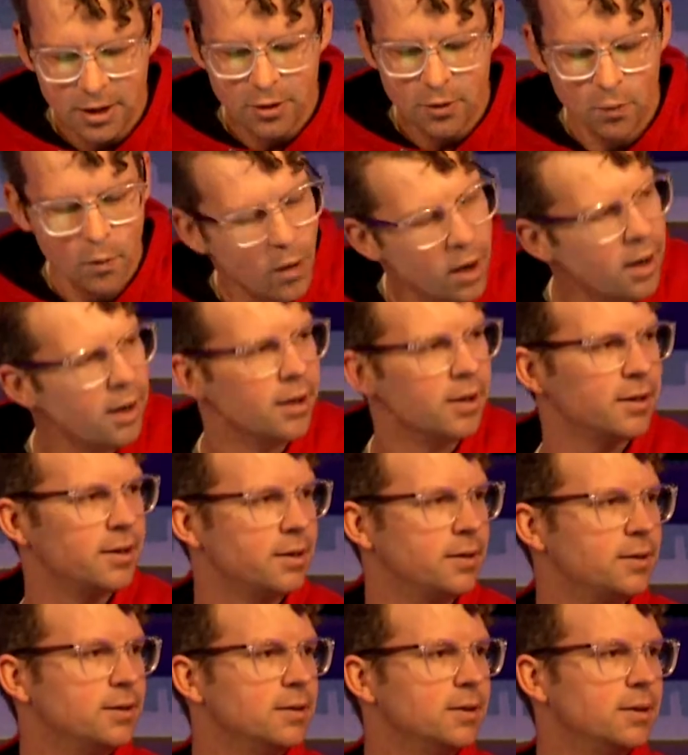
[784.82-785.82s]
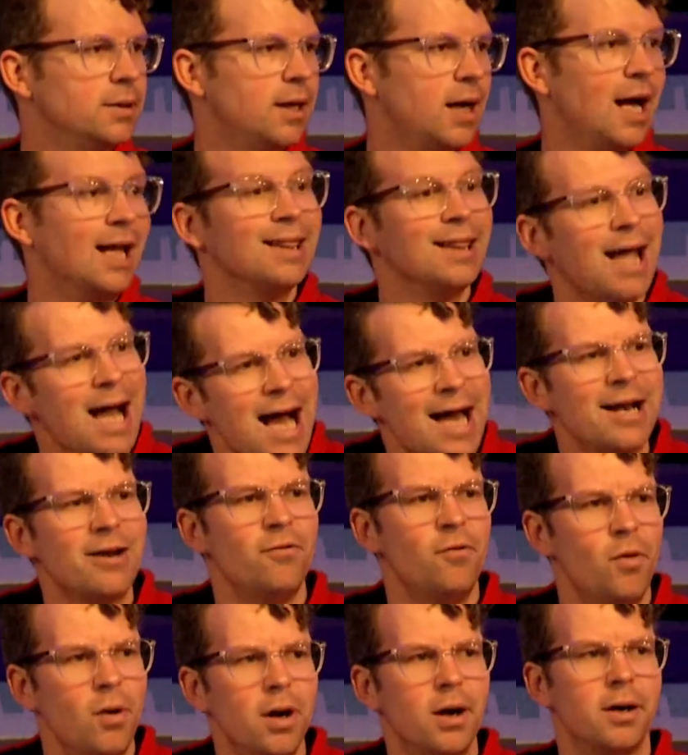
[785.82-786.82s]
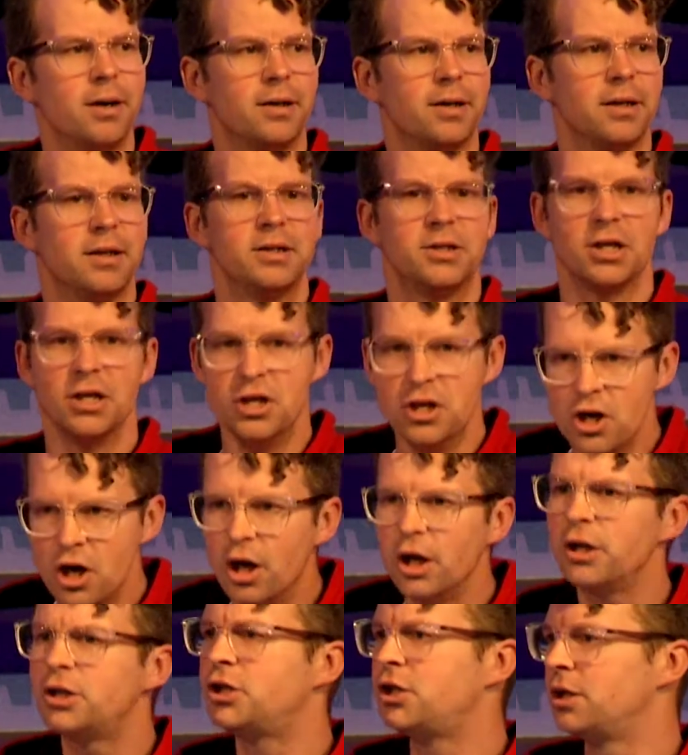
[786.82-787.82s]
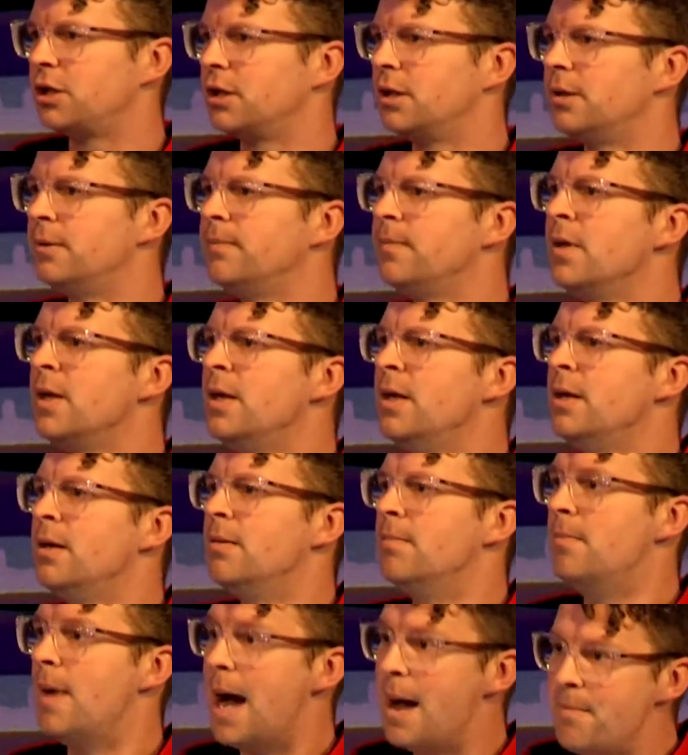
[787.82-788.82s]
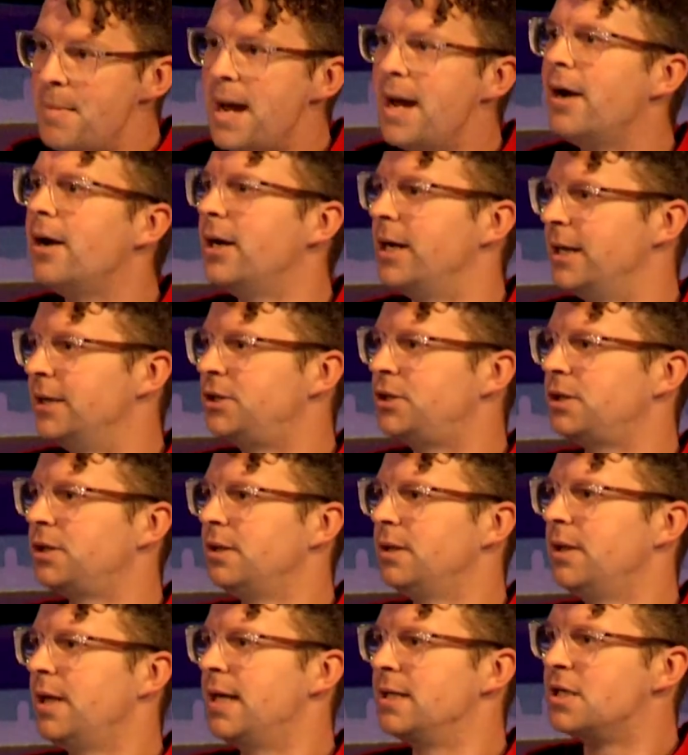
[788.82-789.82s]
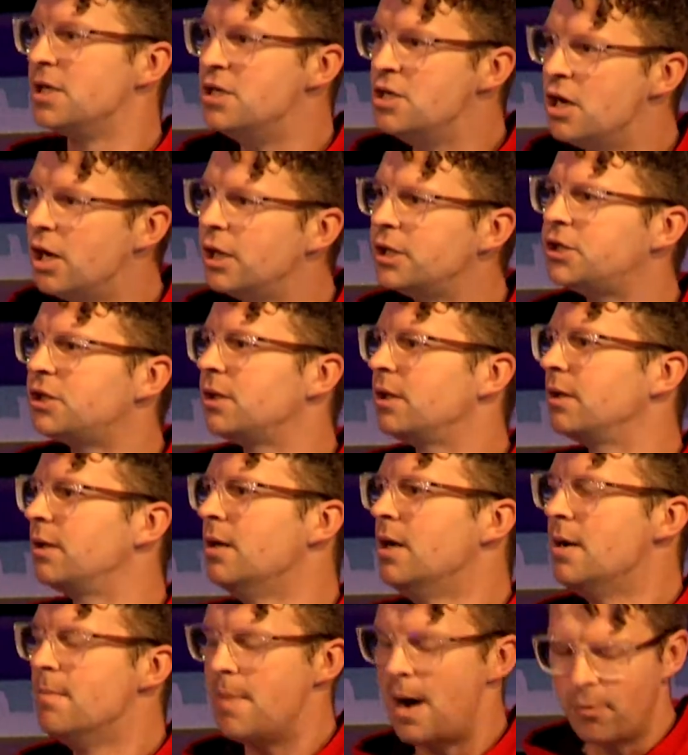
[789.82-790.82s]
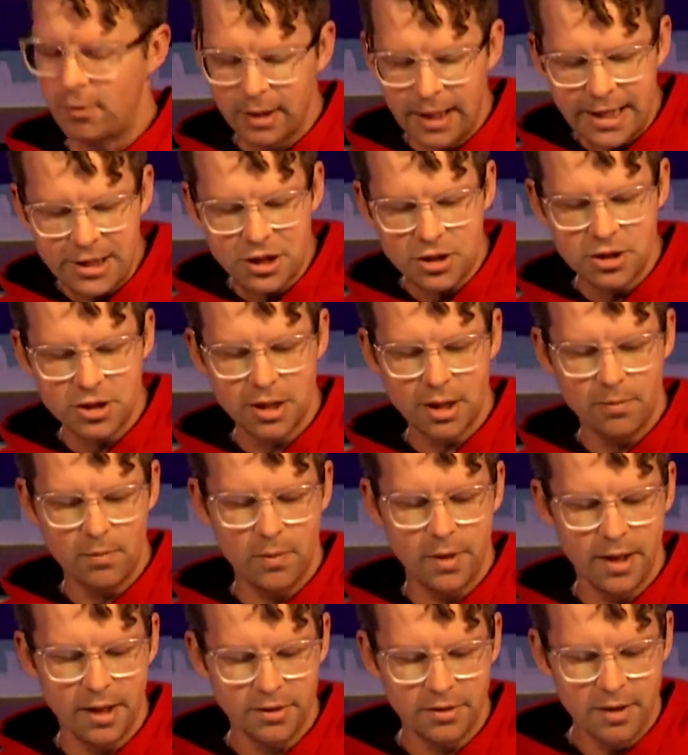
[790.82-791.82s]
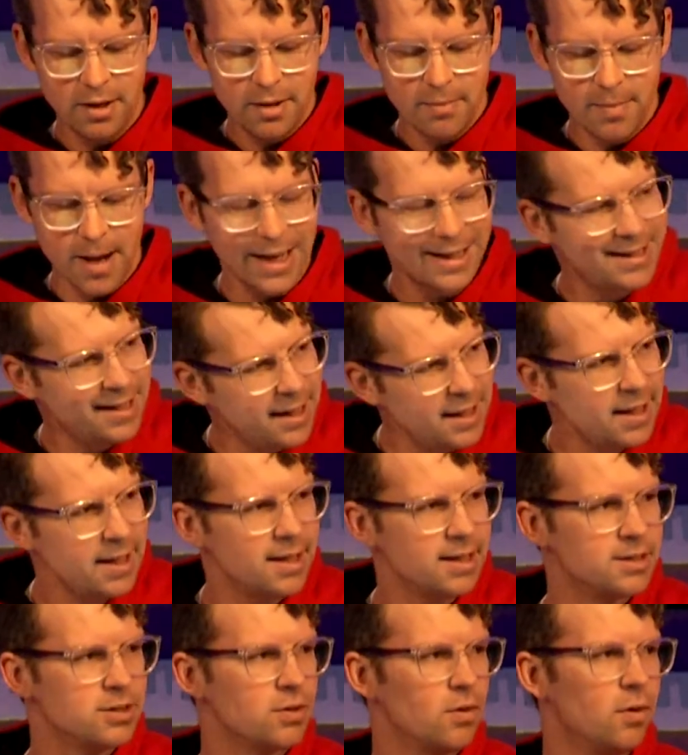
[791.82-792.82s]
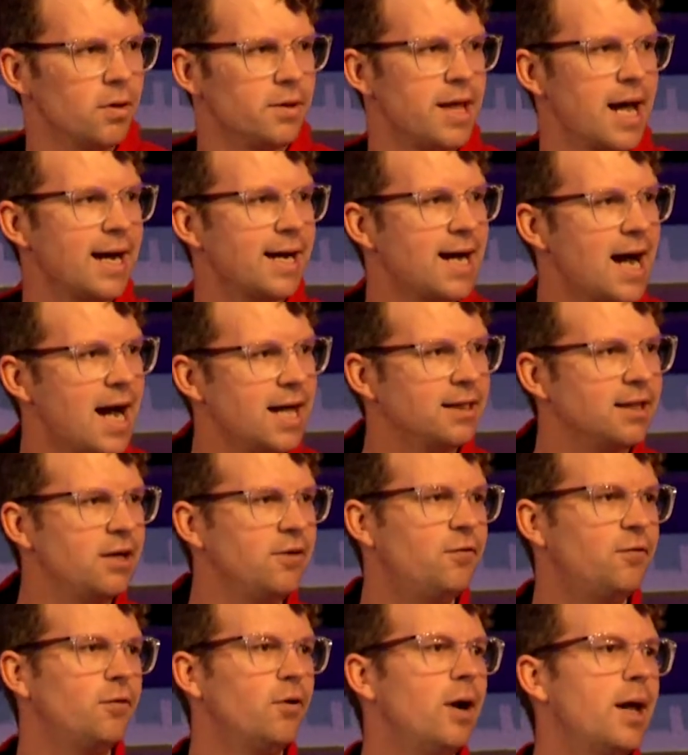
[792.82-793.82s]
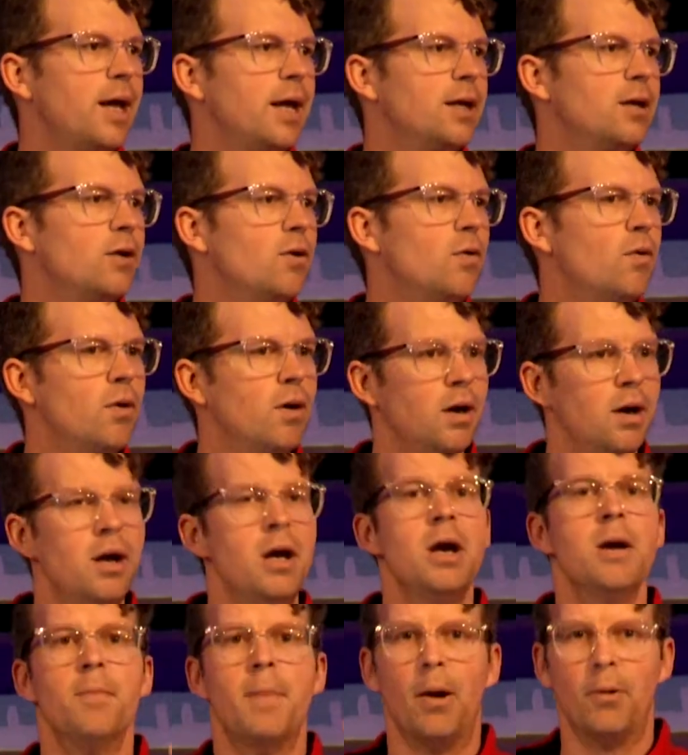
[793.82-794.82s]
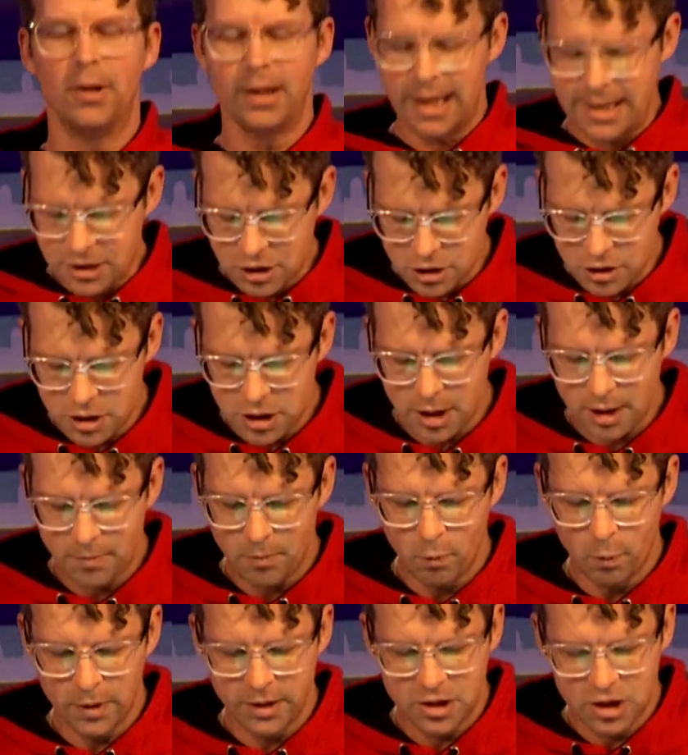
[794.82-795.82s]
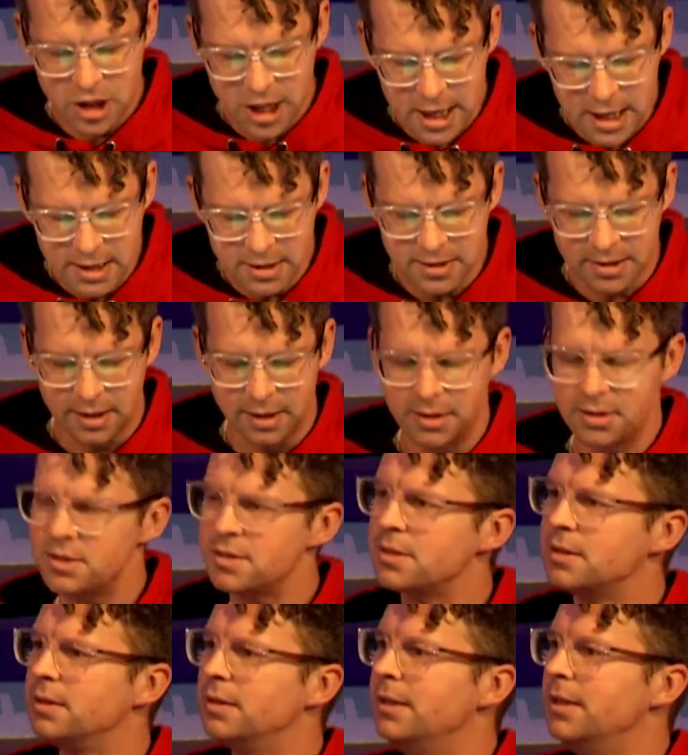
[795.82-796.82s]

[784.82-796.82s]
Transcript: work, a lot of work, to nurture my marriage and to nurture my relationship with my kids or that godly friend or my relationship with Jesus.